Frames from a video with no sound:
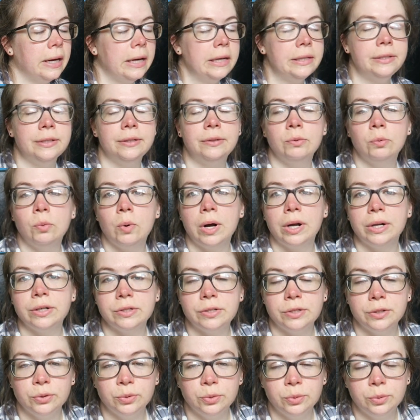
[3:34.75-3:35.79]
I didn't
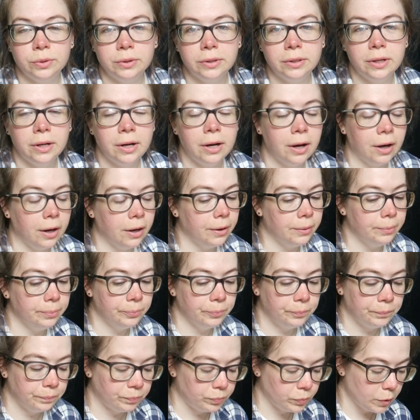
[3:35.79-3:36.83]
want to.
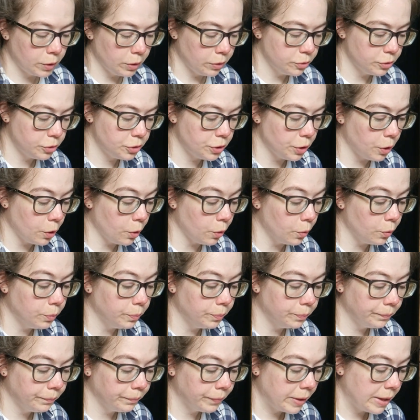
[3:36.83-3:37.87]
So
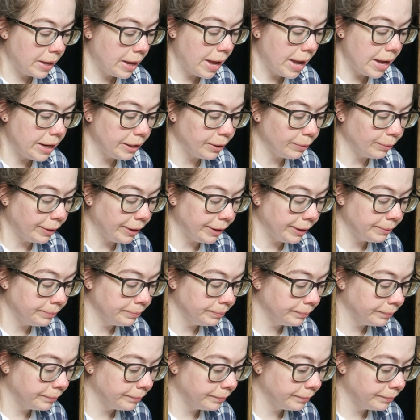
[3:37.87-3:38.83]
anyway,